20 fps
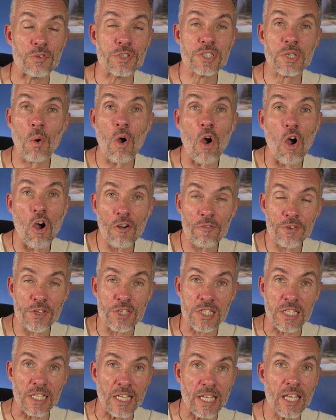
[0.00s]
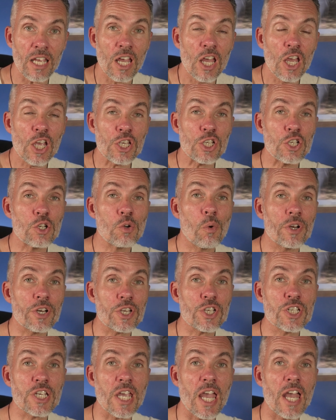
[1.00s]
so obviously you'll want
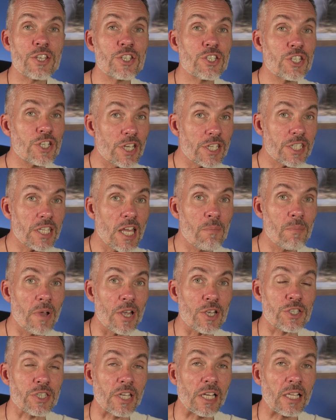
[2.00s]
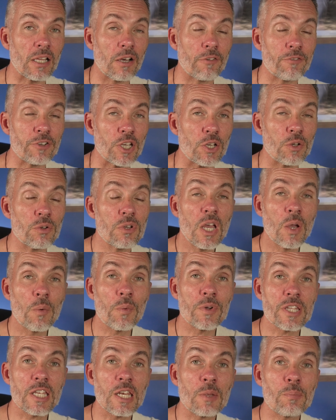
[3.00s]
to share just how much they love you
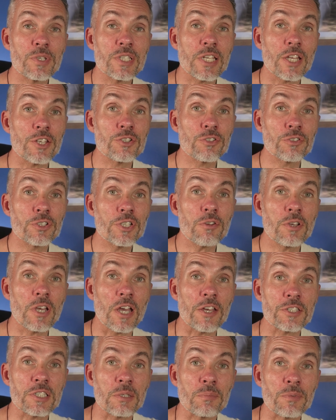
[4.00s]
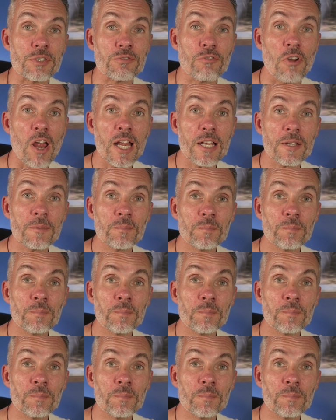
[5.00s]
with any potential new customers, right?